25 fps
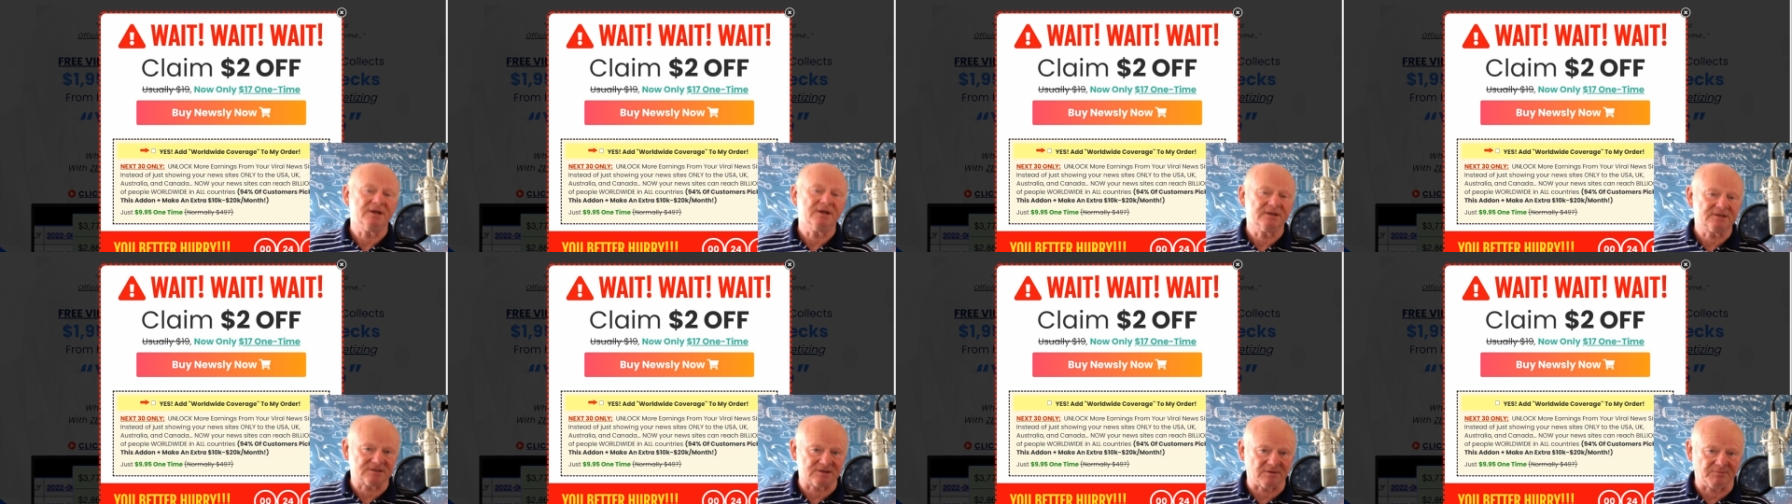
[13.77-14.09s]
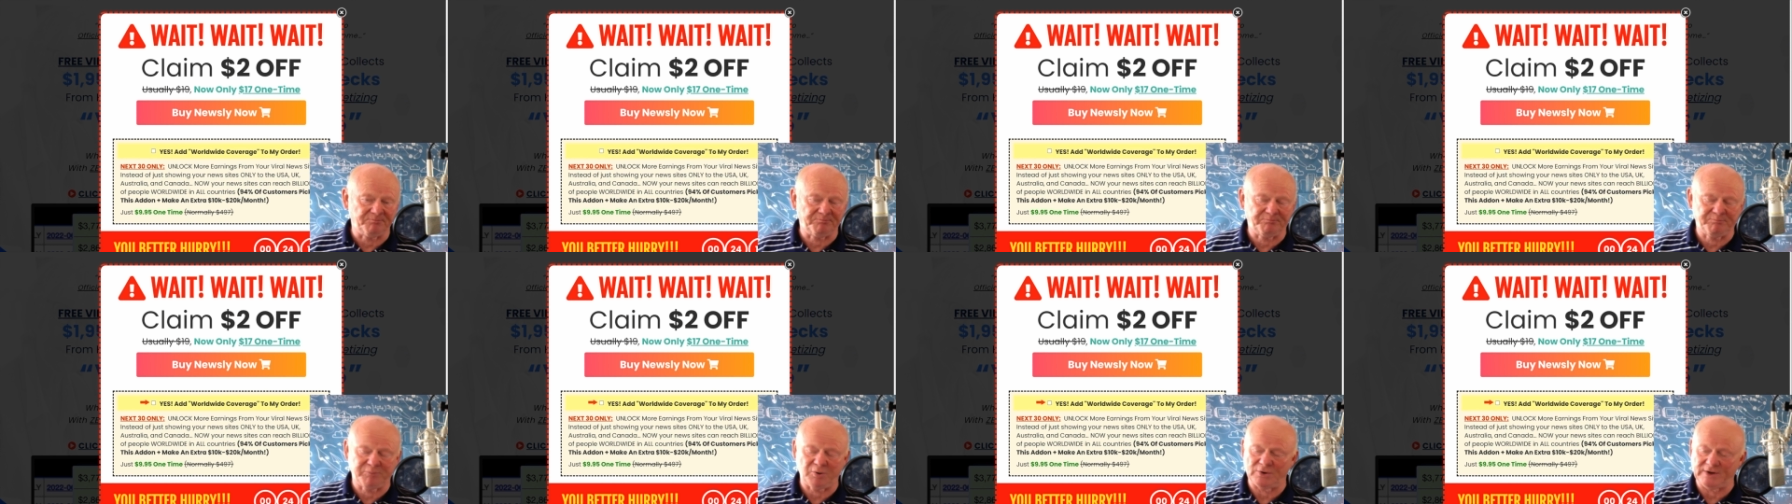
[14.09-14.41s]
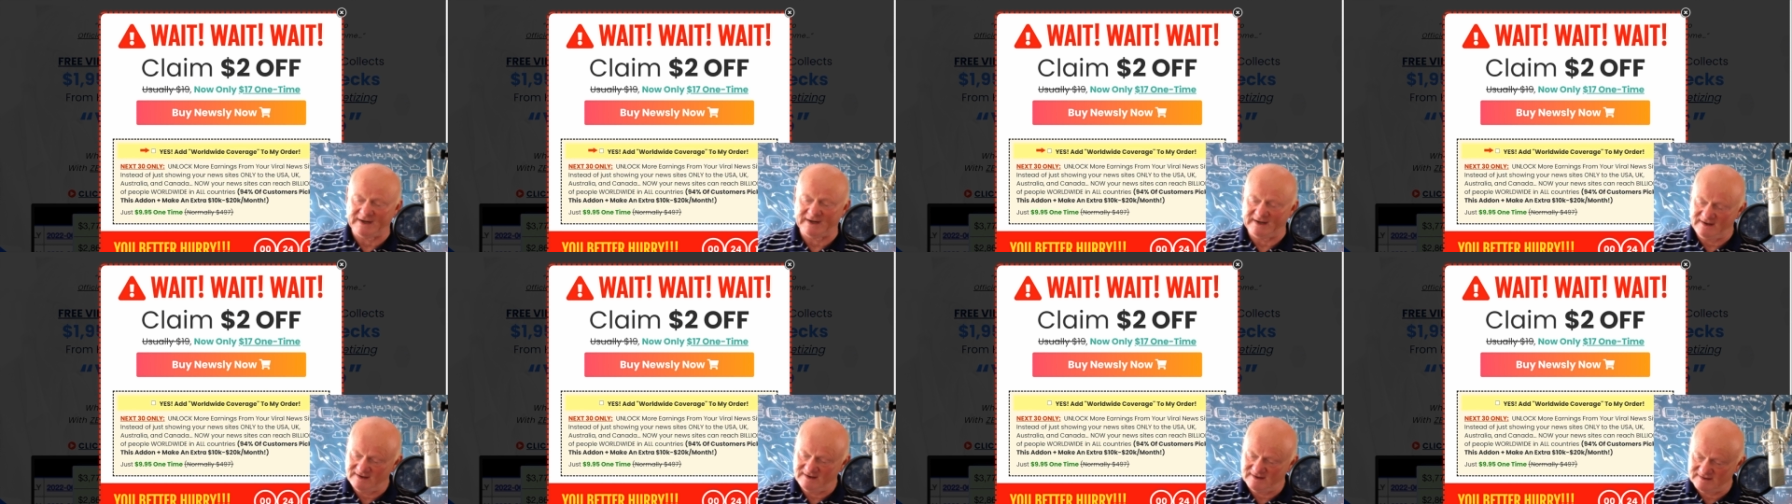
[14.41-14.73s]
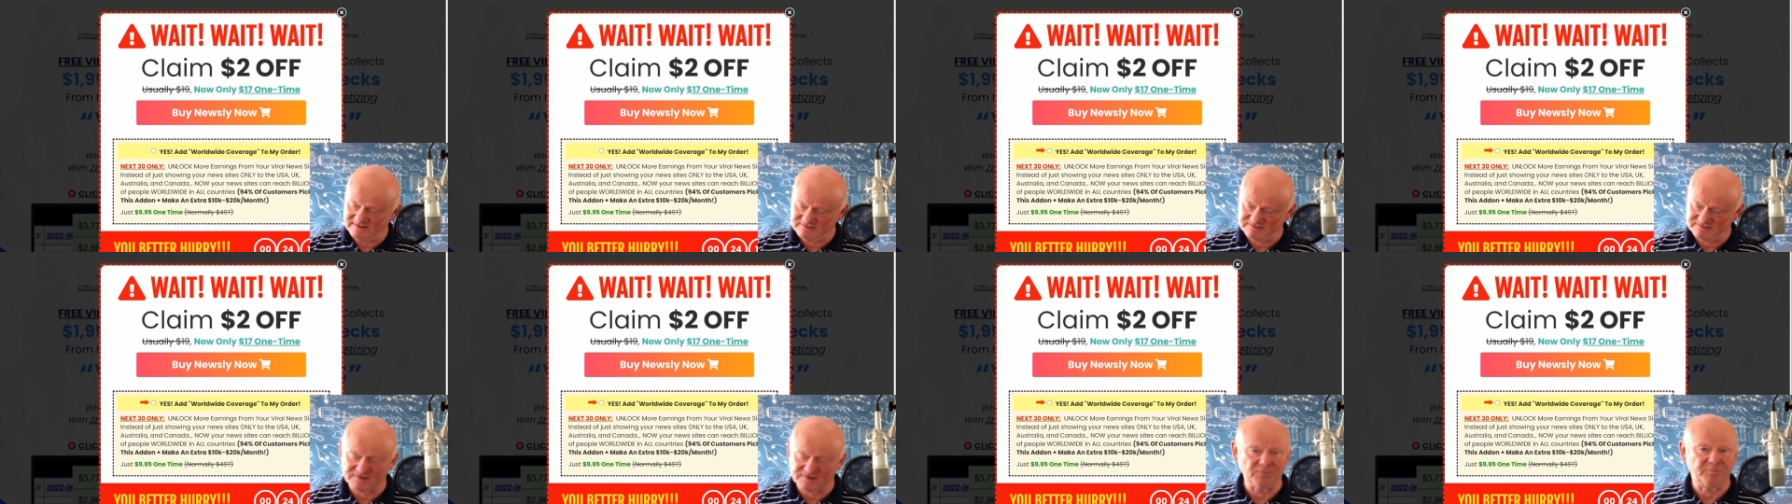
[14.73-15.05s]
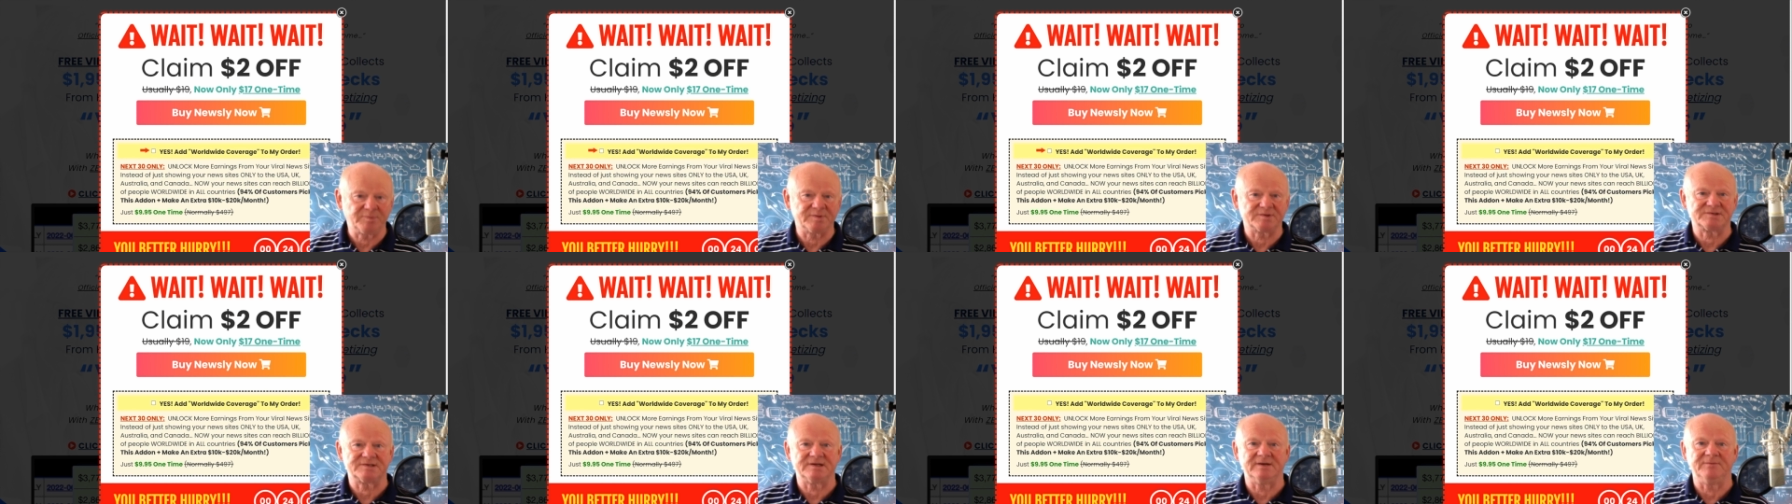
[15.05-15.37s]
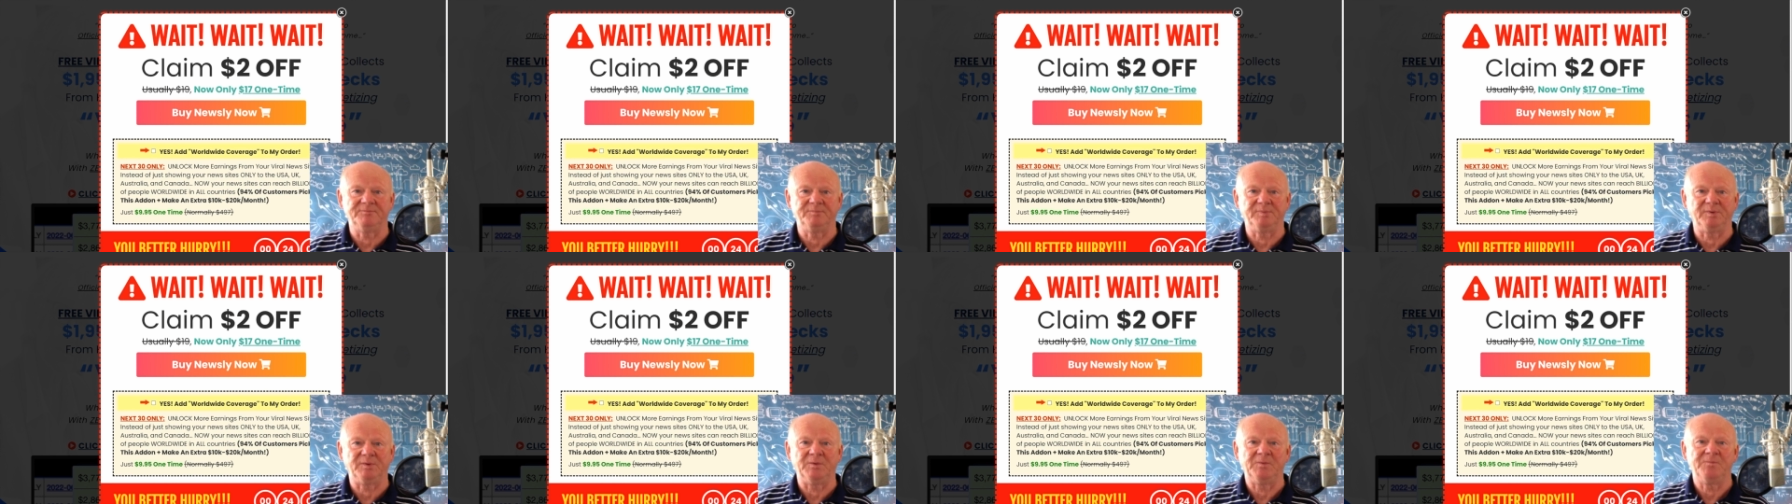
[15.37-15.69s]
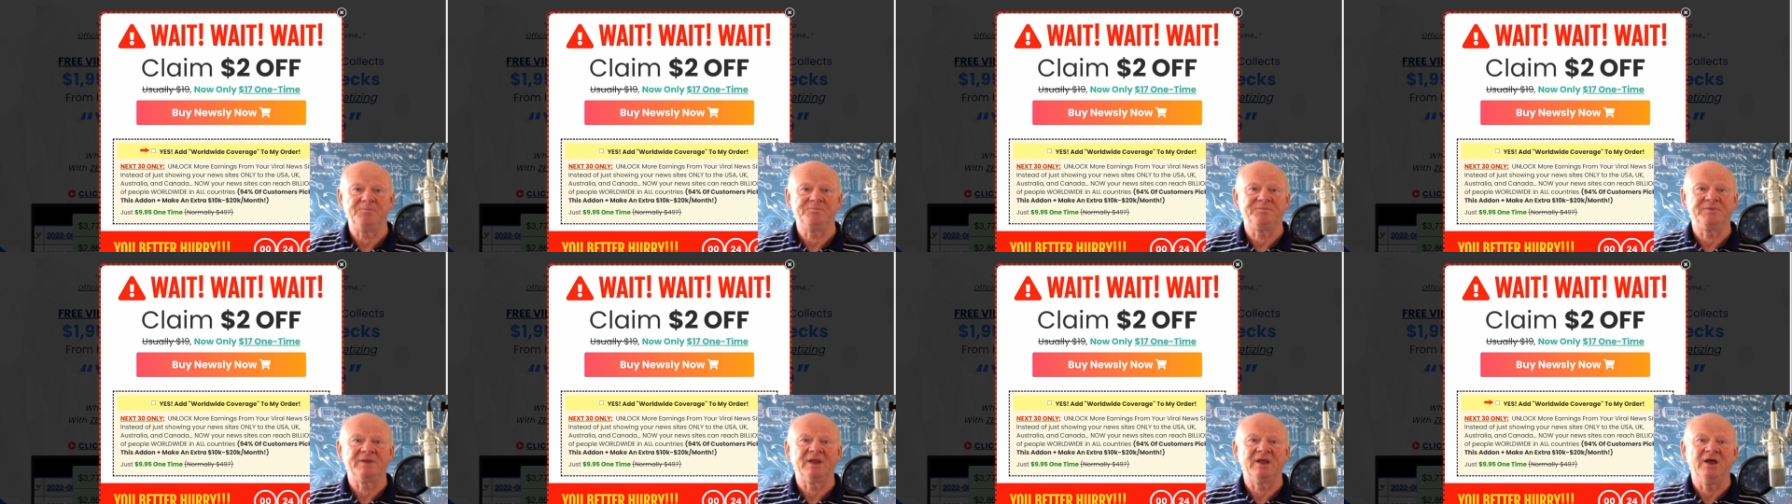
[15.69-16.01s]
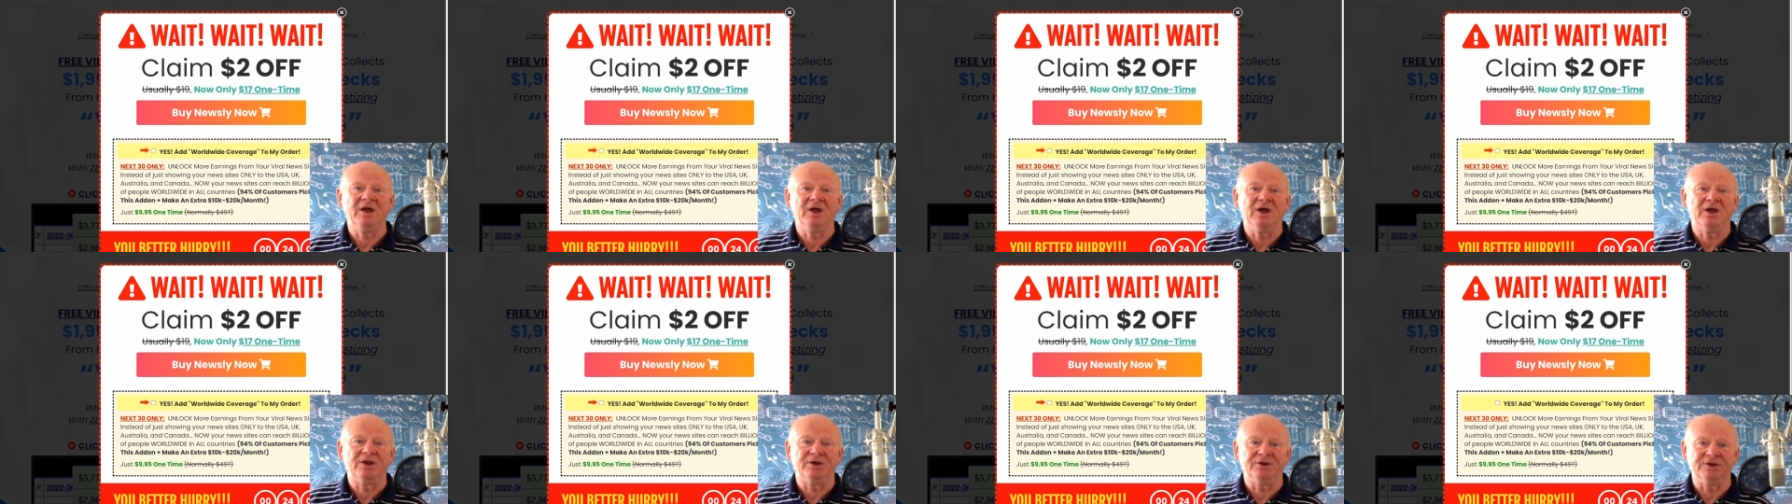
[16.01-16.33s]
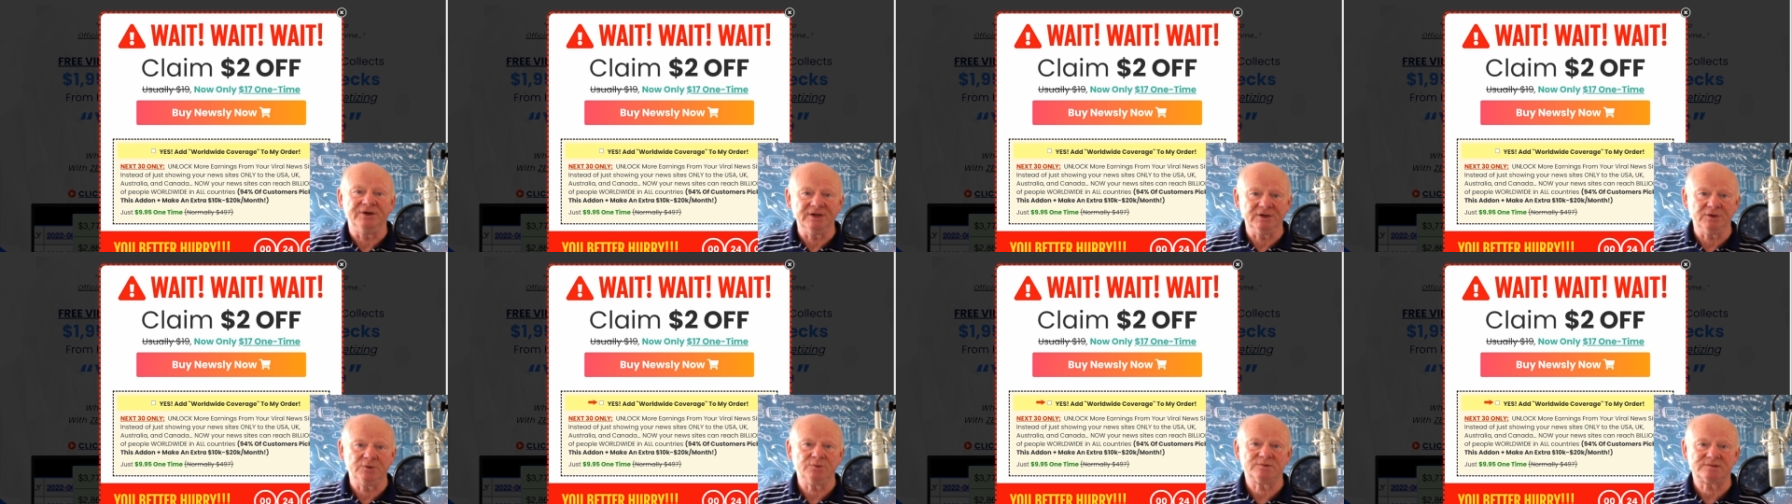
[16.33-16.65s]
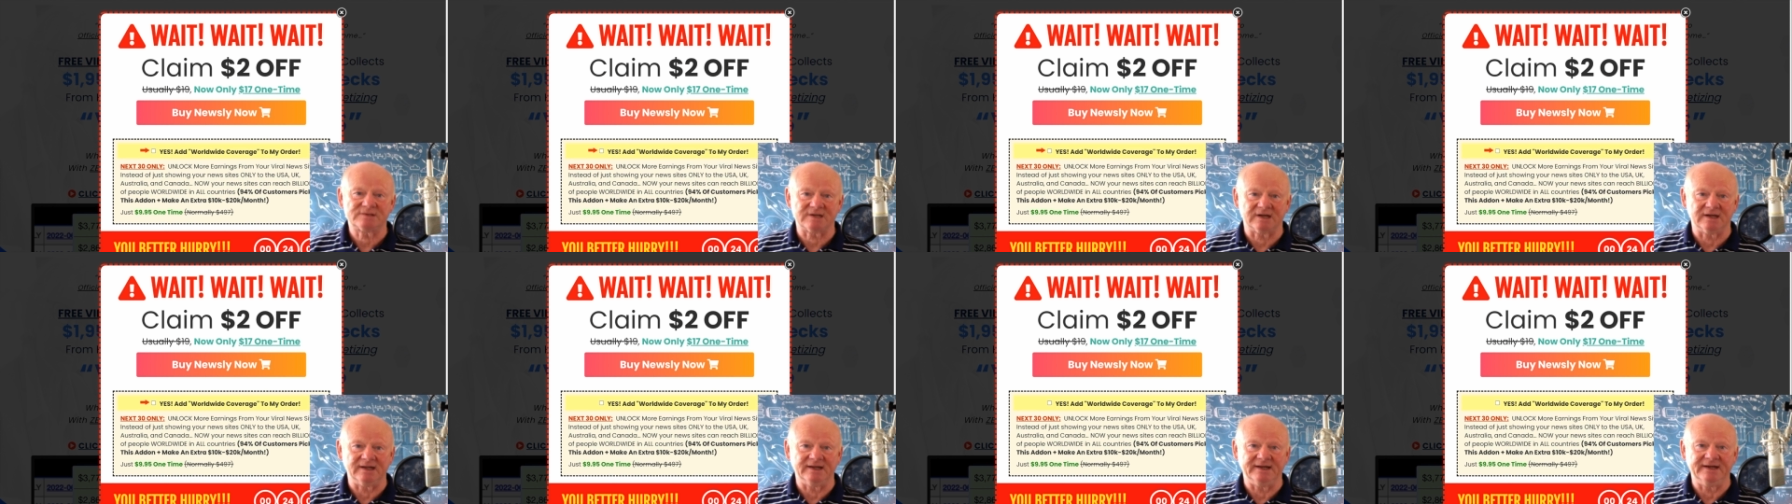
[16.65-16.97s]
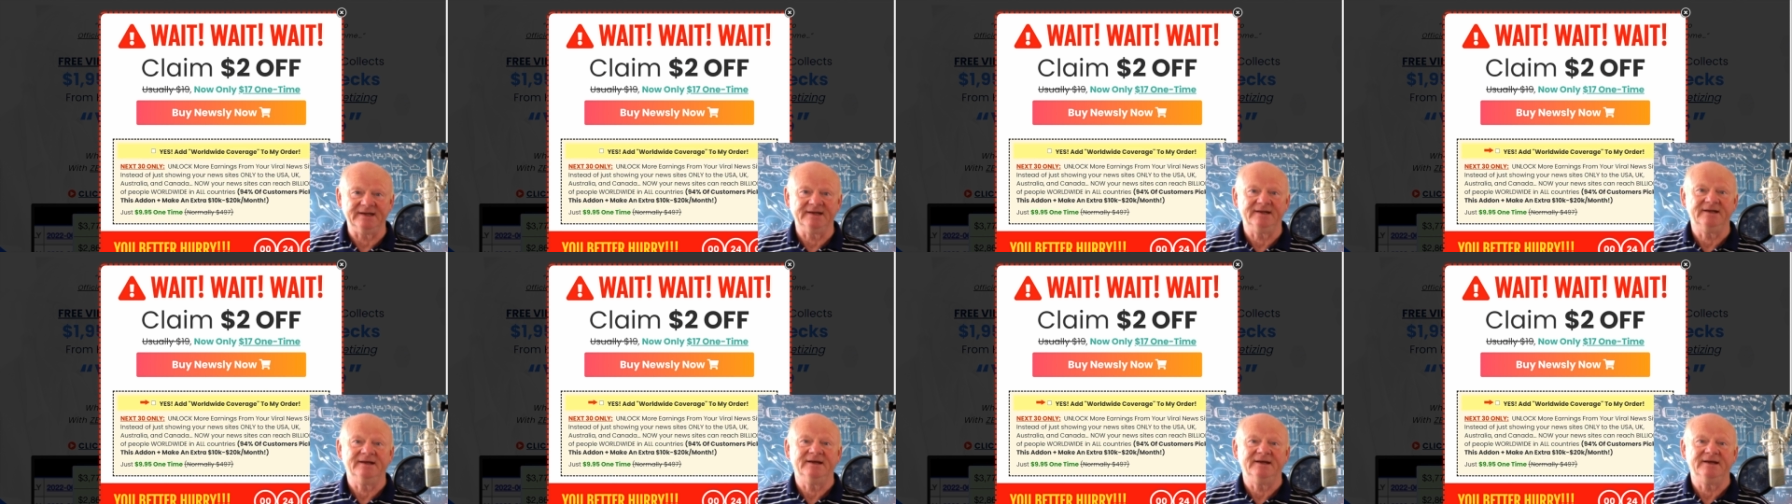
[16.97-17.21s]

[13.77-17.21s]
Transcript: to put it super simple, Newsly